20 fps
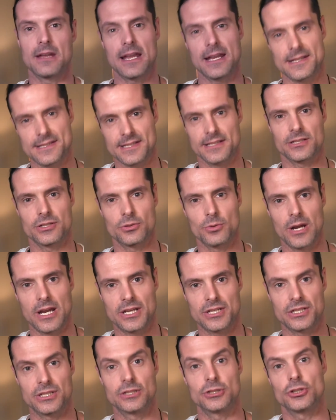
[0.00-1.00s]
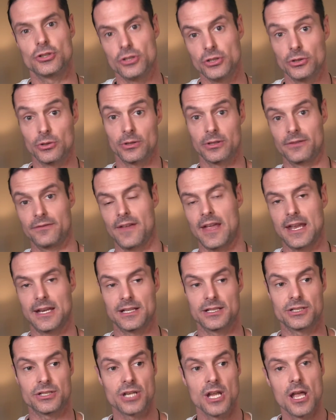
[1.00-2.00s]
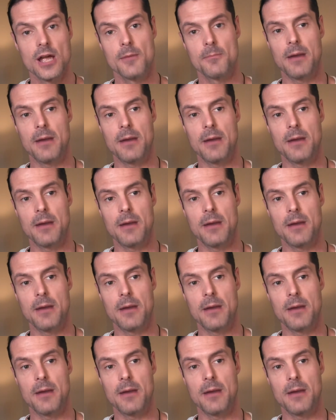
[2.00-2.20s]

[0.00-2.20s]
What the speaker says: a situation to your advantage